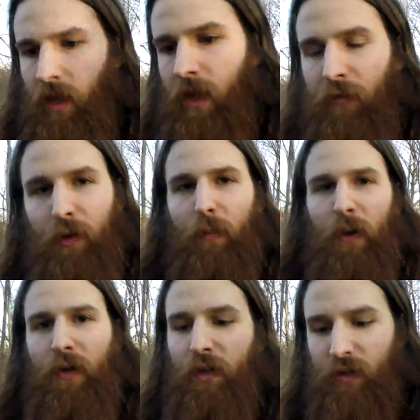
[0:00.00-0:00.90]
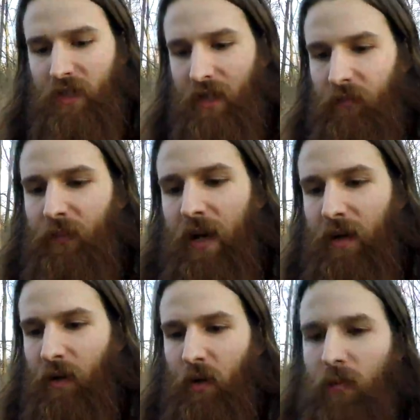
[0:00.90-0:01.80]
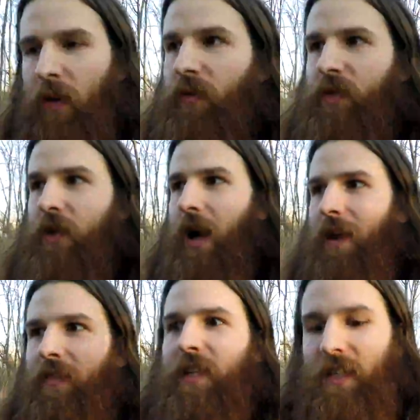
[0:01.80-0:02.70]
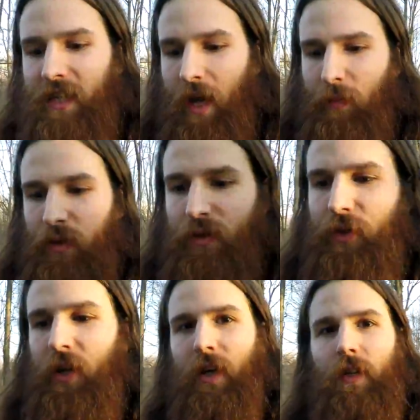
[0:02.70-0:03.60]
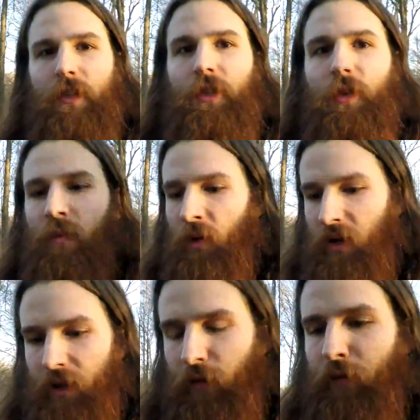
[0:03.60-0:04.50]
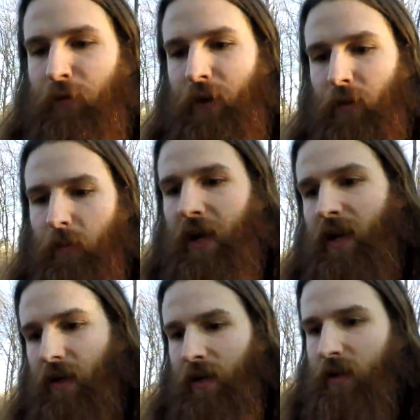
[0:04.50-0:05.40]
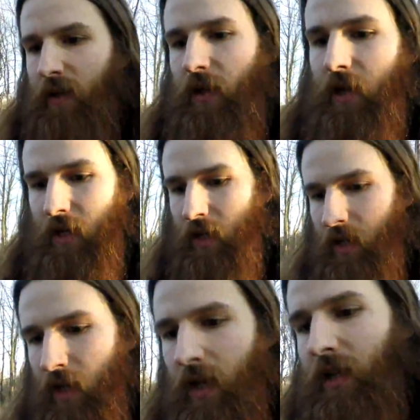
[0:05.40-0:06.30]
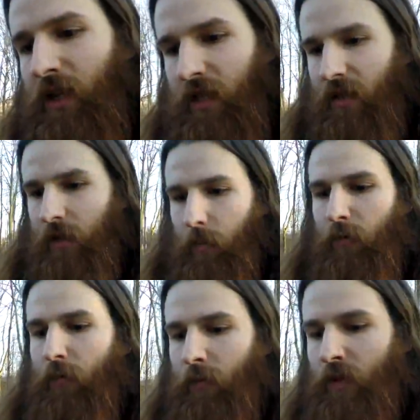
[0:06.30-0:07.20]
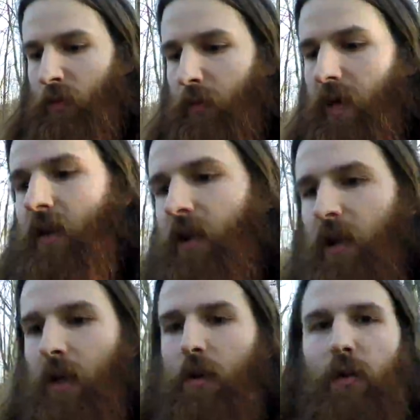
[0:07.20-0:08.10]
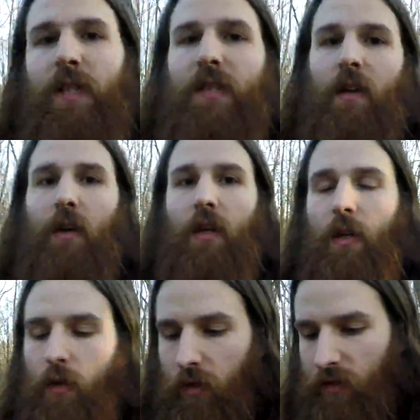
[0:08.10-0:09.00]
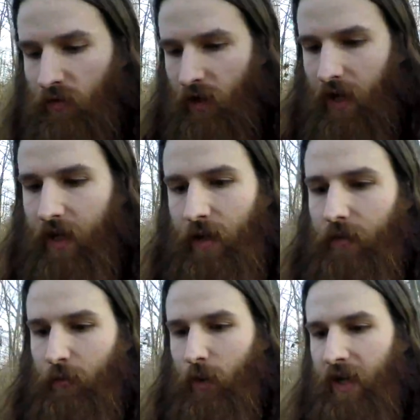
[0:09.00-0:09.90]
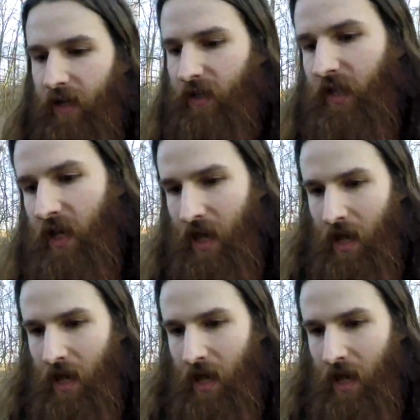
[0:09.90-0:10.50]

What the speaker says: If you're producing better hormones, you're obviously able to do more, you'll feel better, your performance will be increased in a huge variety of ways.